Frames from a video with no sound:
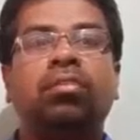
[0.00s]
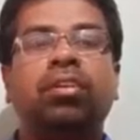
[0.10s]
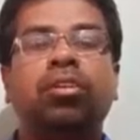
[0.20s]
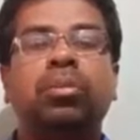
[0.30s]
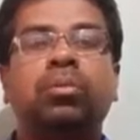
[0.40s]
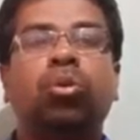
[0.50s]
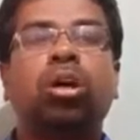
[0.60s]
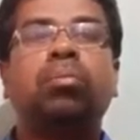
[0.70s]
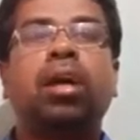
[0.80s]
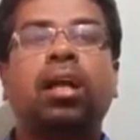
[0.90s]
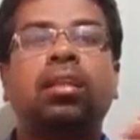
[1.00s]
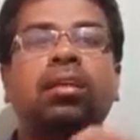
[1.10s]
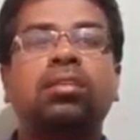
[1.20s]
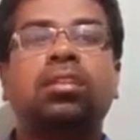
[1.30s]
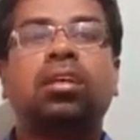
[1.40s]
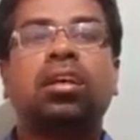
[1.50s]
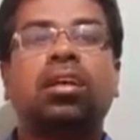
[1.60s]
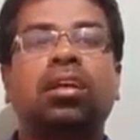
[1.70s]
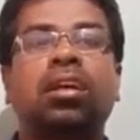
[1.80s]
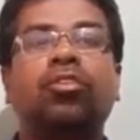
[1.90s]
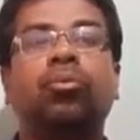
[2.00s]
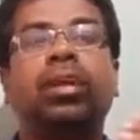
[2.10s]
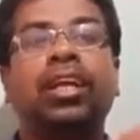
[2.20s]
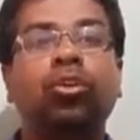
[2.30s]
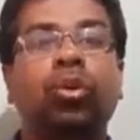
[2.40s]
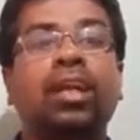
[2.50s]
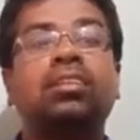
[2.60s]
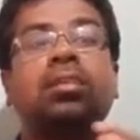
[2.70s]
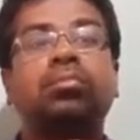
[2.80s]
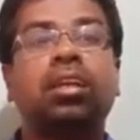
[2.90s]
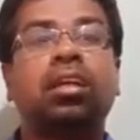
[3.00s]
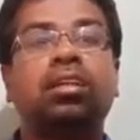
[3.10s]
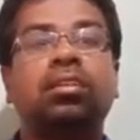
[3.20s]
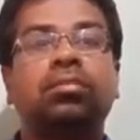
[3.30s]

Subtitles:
we will be spoken by others. If you begin to write something,